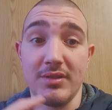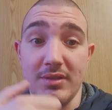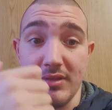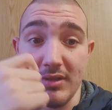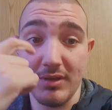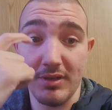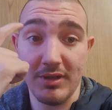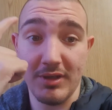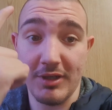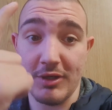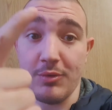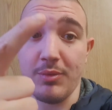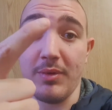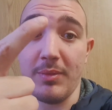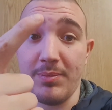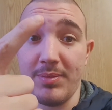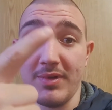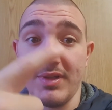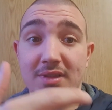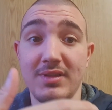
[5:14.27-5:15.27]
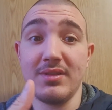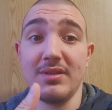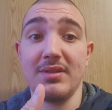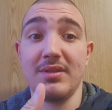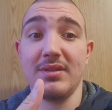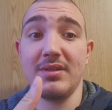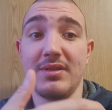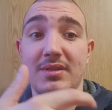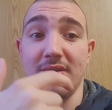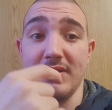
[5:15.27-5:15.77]
the equipment,
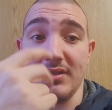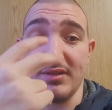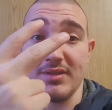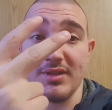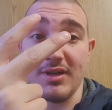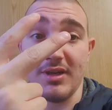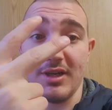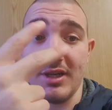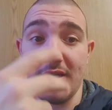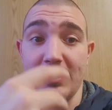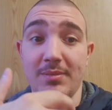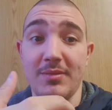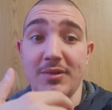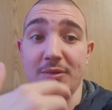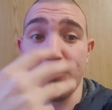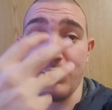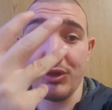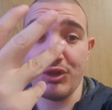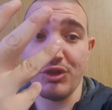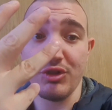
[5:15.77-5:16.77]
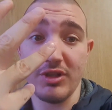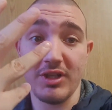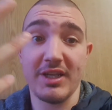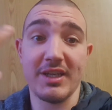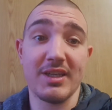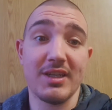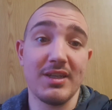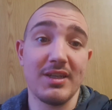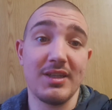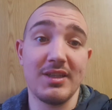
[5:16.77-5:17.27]
the time, and what you
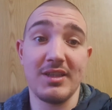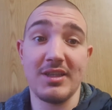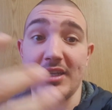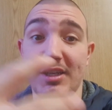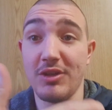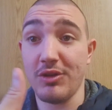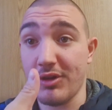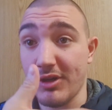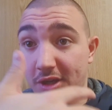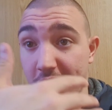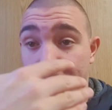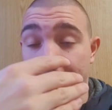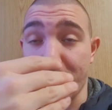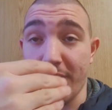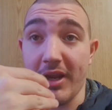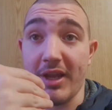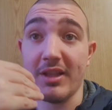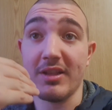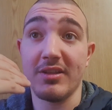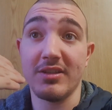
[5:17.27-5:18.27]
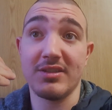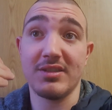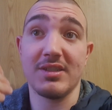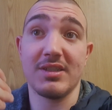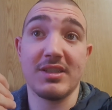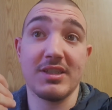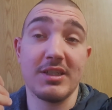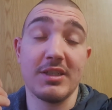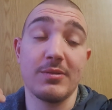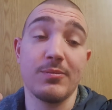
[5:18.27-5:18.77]
like. And then you can create a
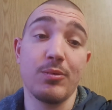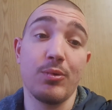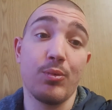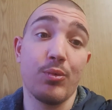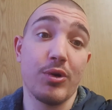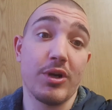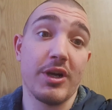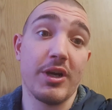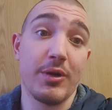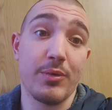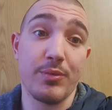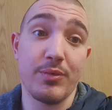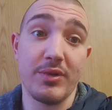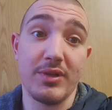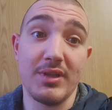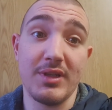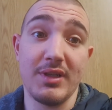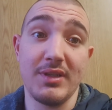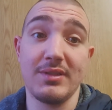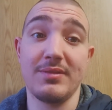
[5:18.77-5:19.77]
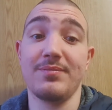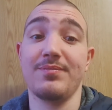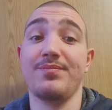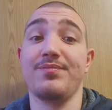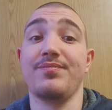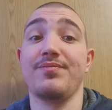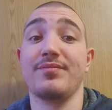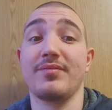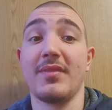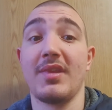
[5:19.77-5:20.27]
successful workout routine
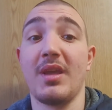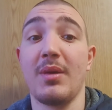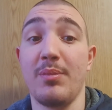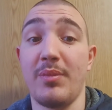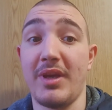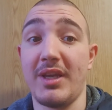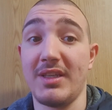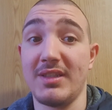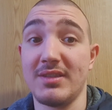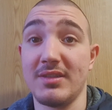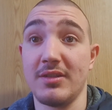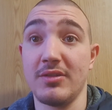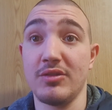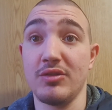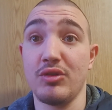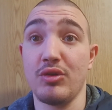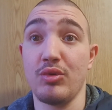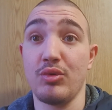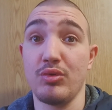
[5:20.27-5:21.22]
based on